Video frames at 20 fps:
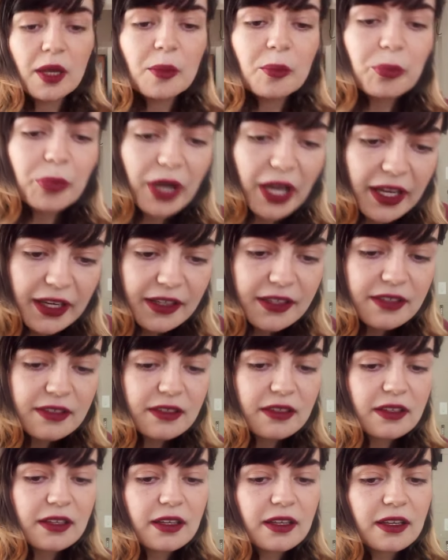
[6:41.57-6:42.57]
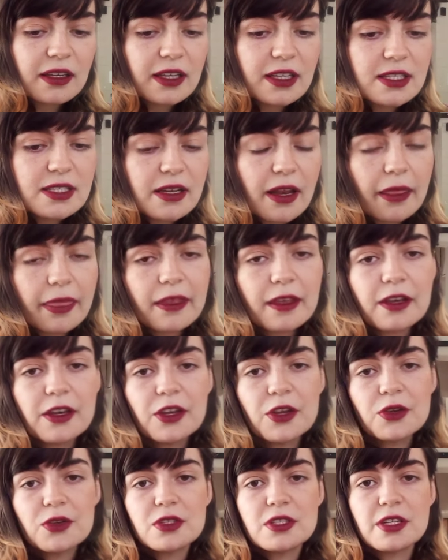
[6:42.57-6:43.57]
But it's nothing
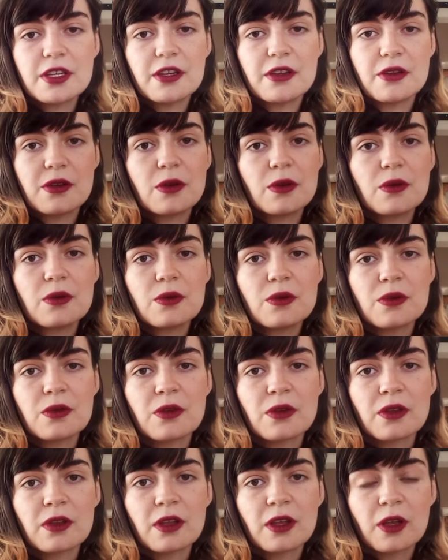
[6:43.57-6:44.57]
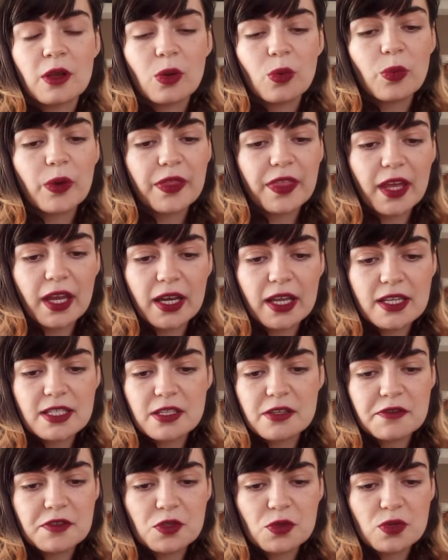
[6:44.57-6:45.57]
new to you. With that Ace of
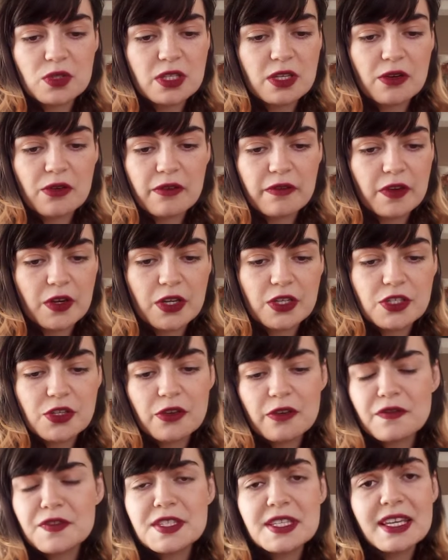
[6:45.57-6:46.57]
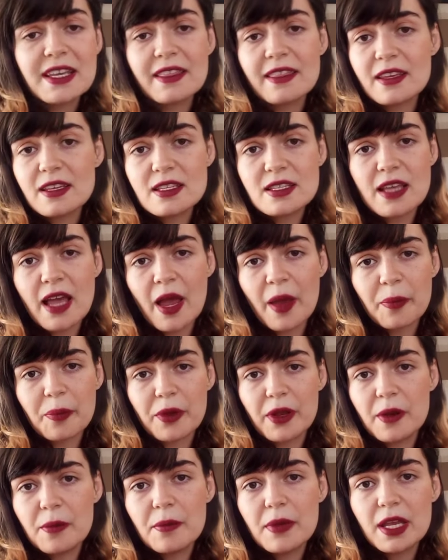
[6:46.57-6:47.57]
Swords in reverse, you've seen this
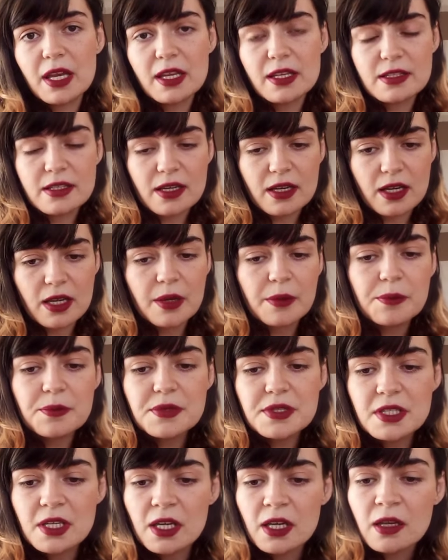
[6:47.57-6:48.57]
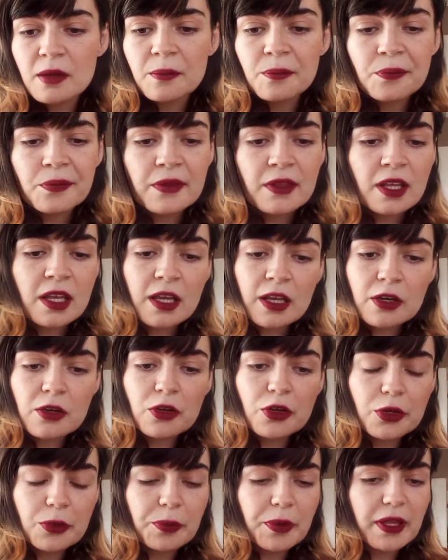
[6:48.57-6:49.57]
happen many times. It
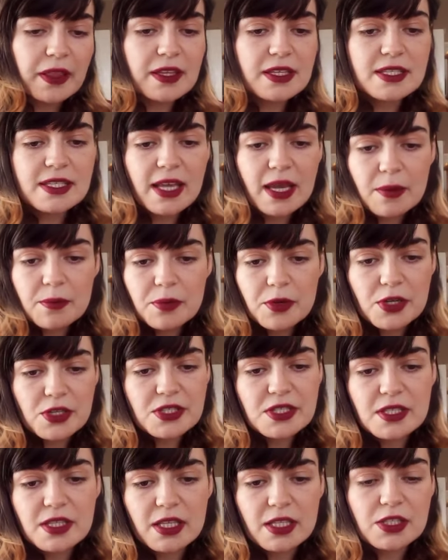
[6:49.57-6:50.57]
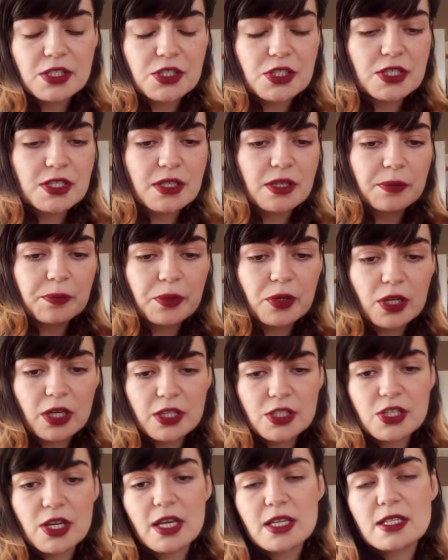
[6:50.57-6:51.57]
could be the same person that's just
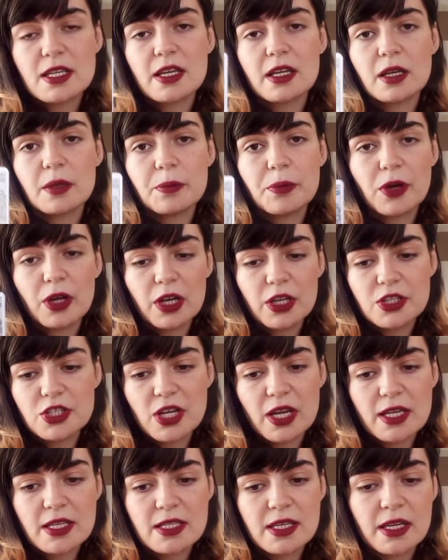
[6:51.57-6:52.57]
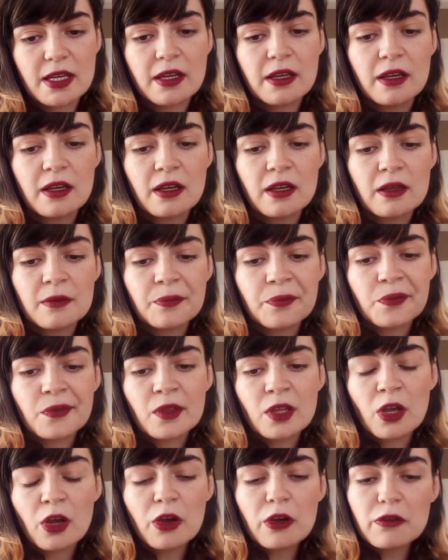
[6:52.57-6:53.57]
apologizing and apologizing
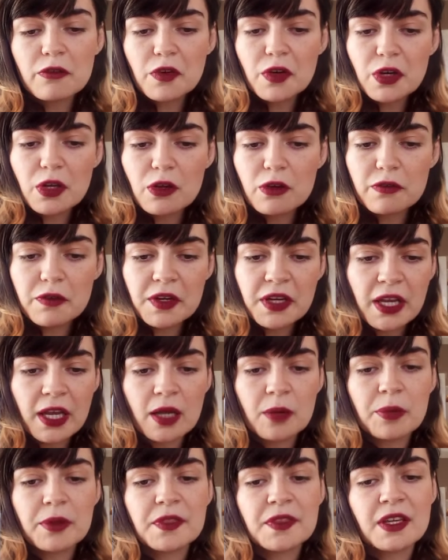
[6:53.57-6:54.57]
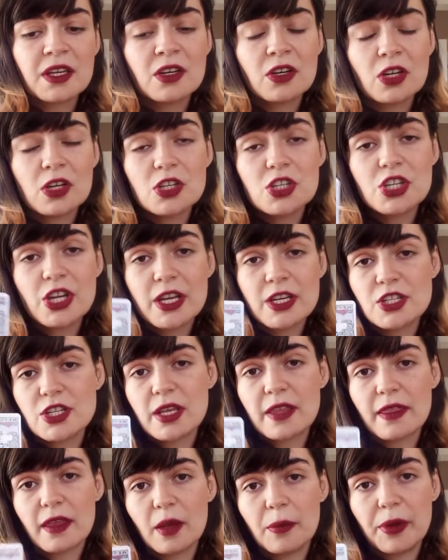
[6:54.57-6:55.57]
over and over again, but they're not changing
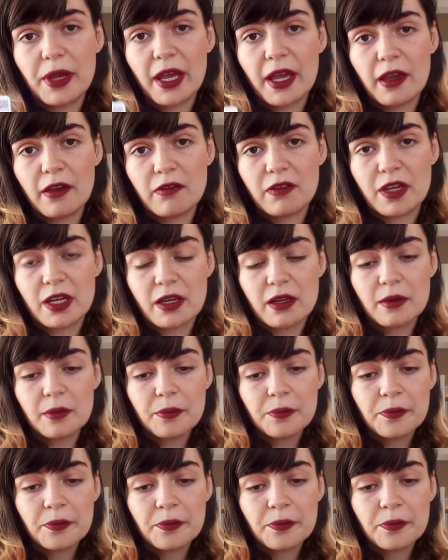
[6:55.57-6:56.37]
their behavior.